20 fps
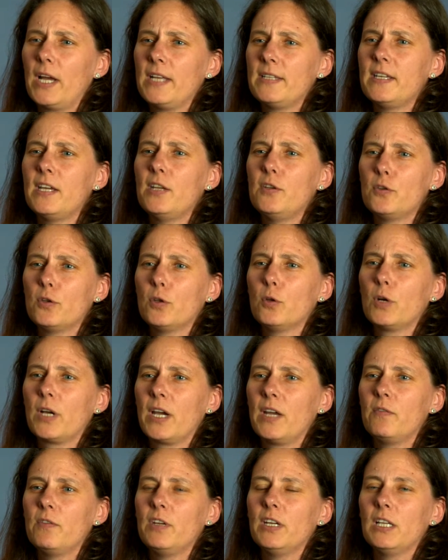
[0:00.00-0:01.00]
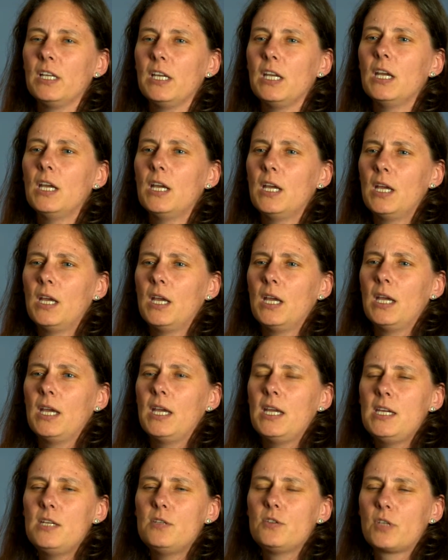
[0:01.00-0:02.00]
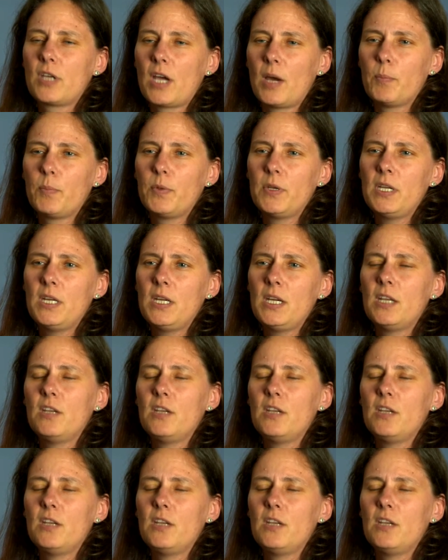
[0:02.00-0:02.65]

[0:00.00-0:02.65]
I tend to look at really each company.